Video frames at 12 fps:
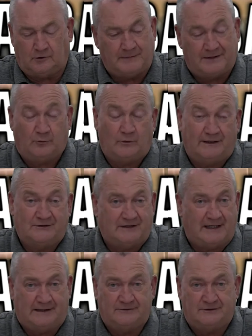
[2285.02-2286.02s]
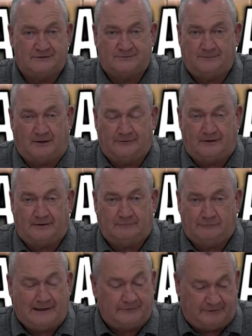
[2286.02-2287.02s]
of gone by the wayside and just are not
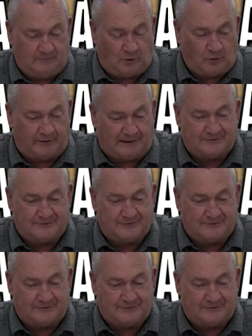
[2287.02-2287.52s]
around anymore.